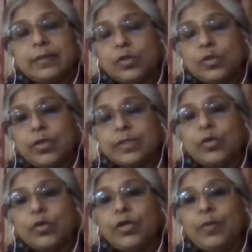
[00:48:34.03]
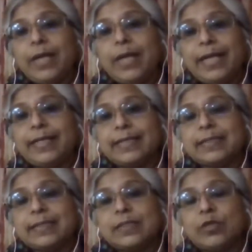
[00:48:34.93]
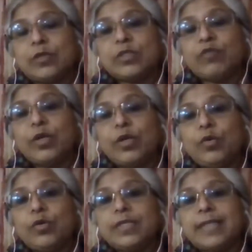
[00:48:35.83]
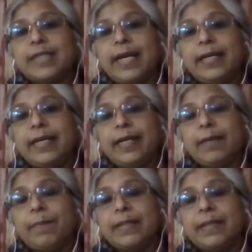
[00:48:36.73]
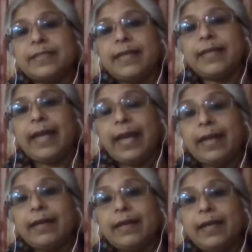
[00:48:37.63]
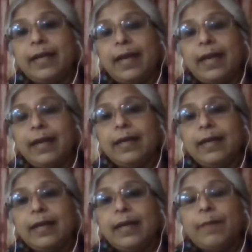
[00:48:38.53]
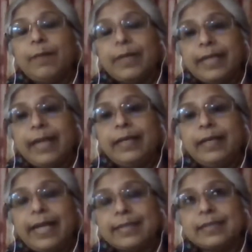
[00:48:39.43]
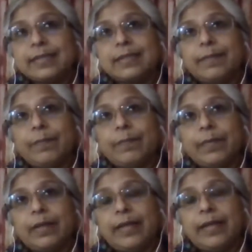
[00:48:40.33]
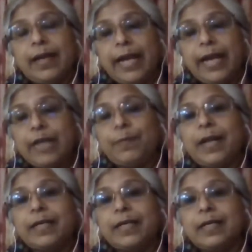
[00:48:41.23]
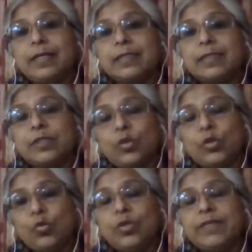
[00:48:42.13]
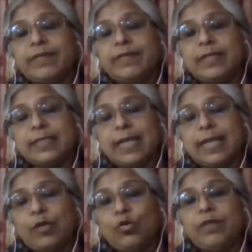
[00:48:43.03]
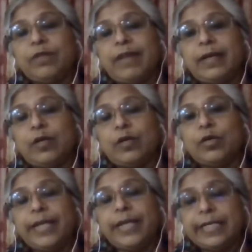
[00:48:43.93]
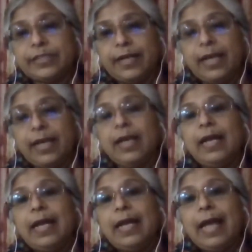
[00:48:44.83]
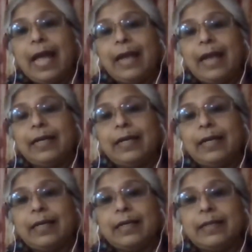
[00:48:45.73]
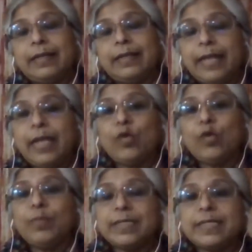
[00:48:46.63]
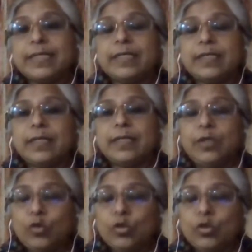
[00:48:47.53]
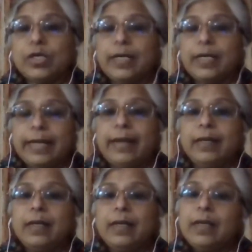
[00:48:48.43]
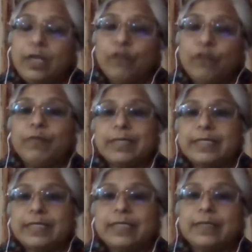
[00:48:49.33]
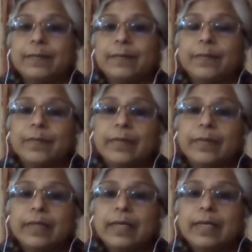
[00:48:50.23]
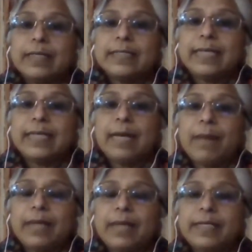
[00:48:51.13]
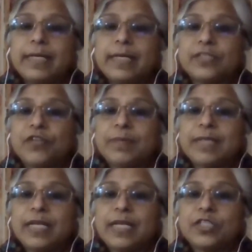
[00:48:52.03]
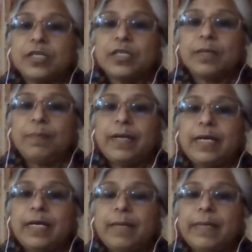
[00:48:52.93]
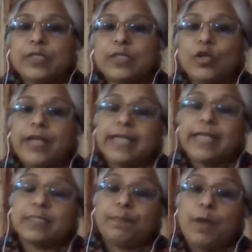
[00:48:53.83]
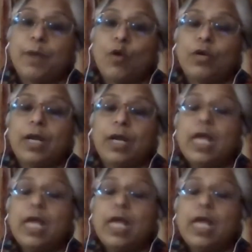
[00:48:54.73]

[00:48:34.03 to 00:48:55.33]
So it's going to be like this. So it's for you to decide ki compulsory hai ya nahi hai. But then yes, there are 8 practicals, 2 divided on each day. And the day you miss it, you don't attend, you've missed it. Sia Bhatia, stream selection completely based on, yes, pure.